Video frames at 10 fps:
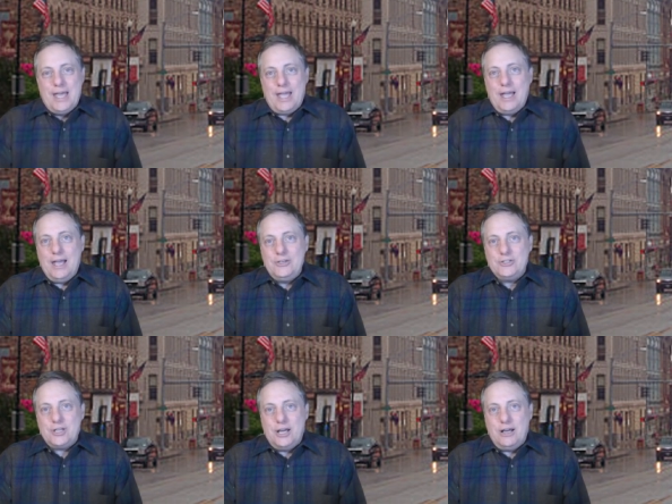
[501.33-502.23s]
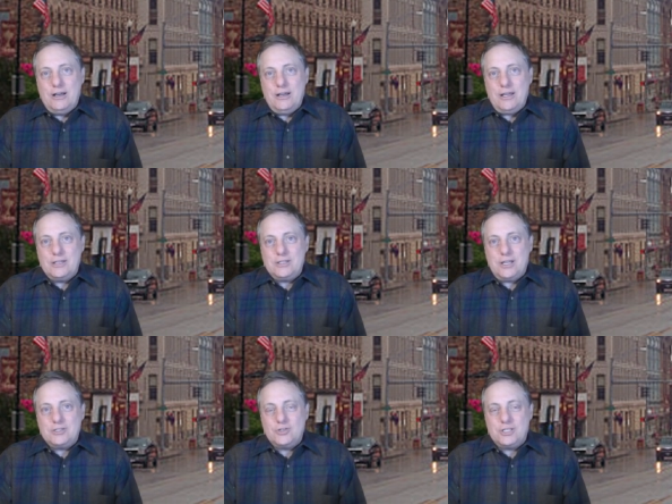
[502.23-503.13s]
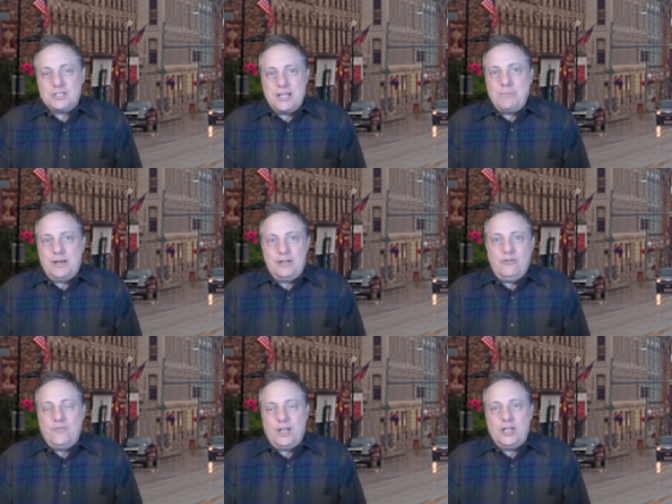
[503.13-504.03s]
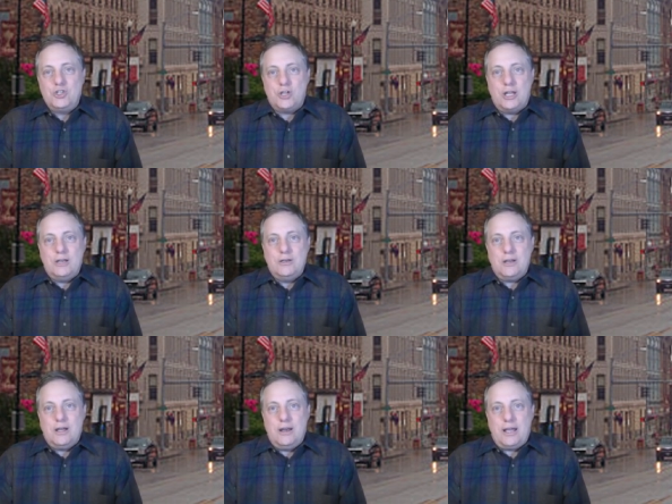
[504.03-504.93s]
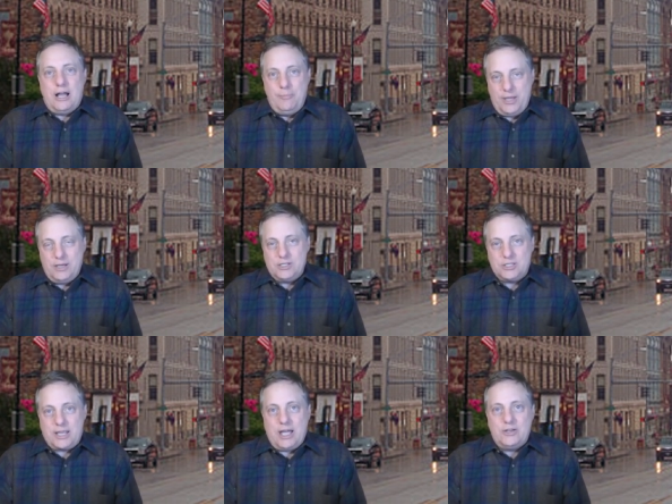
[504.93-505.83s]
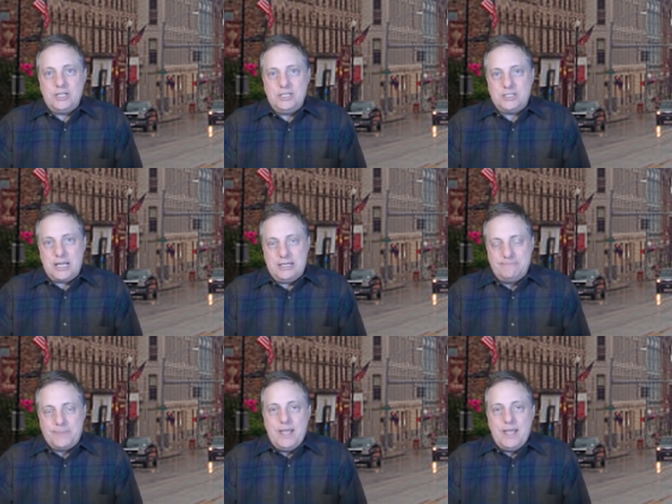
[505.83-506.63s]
And uh, and and so this sleepy little village in uh, Albion is the county seat.